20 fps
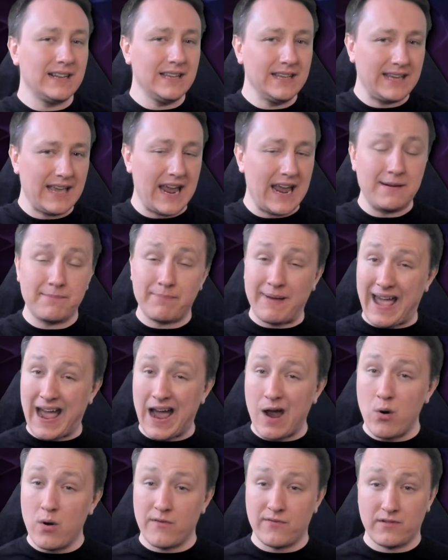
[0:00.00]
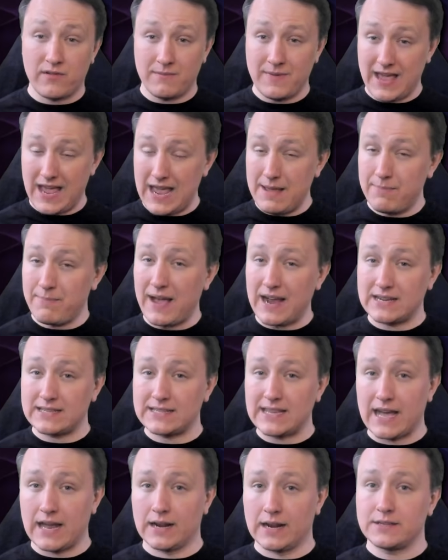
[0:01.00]
gain power from Apex
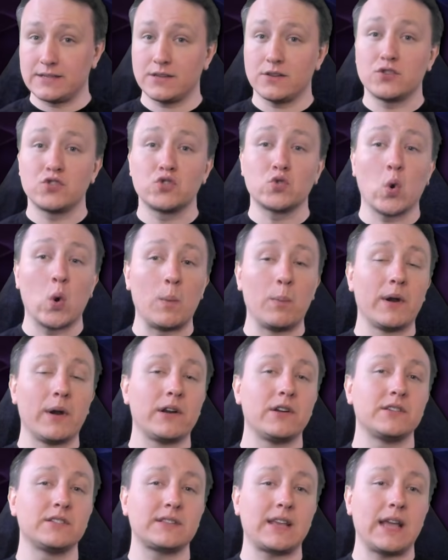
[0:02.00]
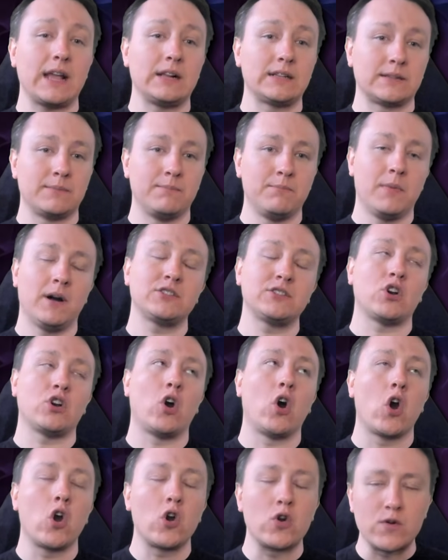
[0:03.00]
talents, Stormbringer scales much
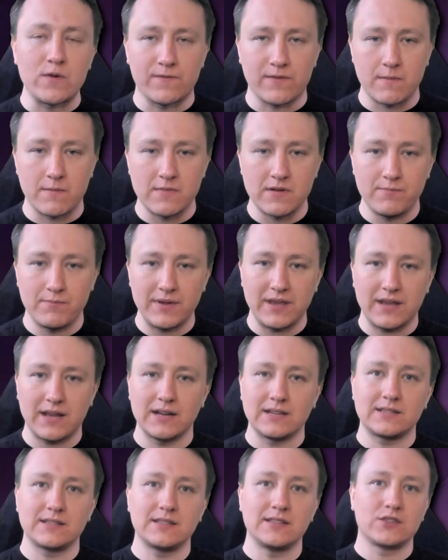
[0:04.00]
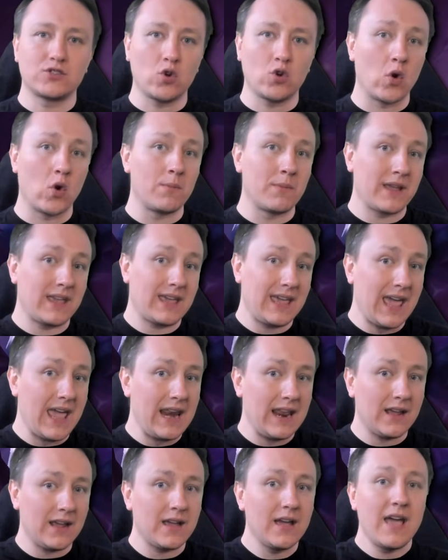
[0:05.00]
harder from it because the core
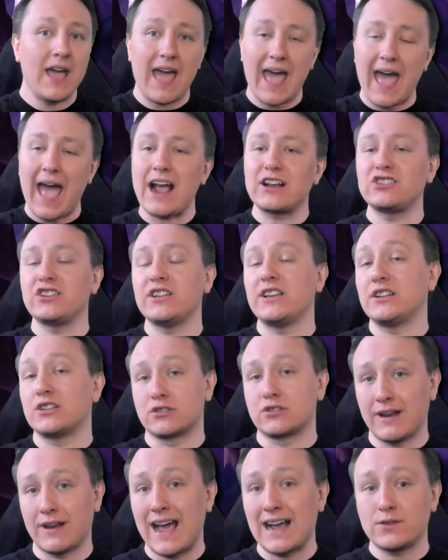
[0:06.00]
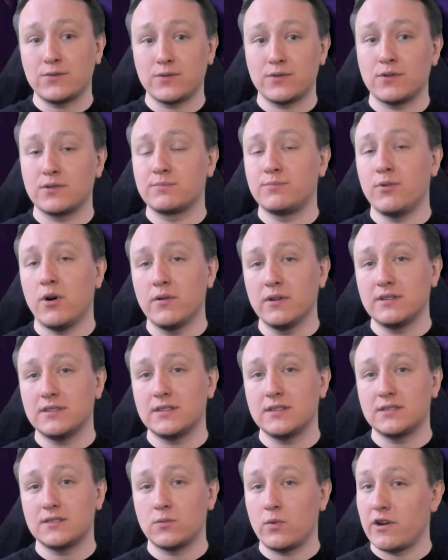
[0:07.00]
mechanic actually interacts with those
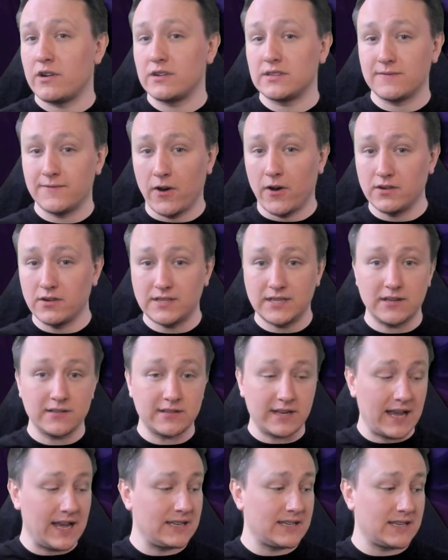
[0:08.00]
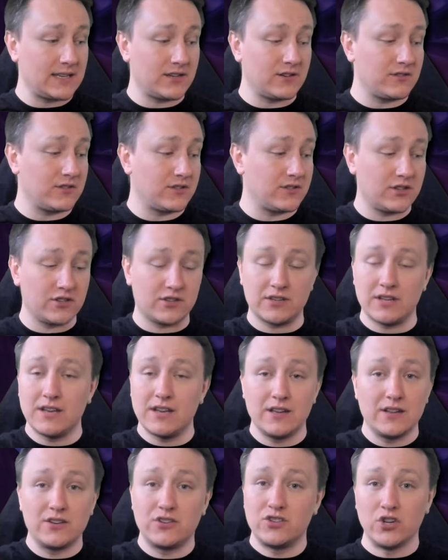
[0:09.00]
bonuses, whereas Farseer's ancestors just
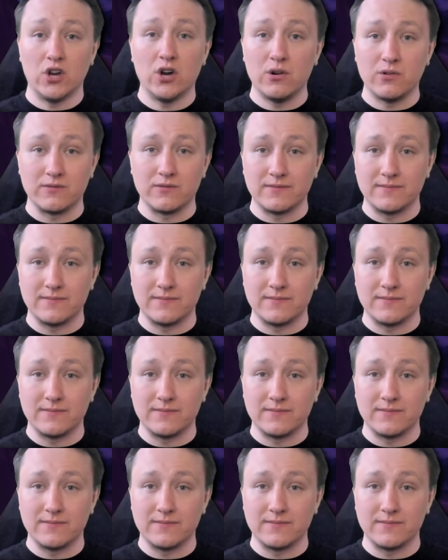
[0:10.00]
don't.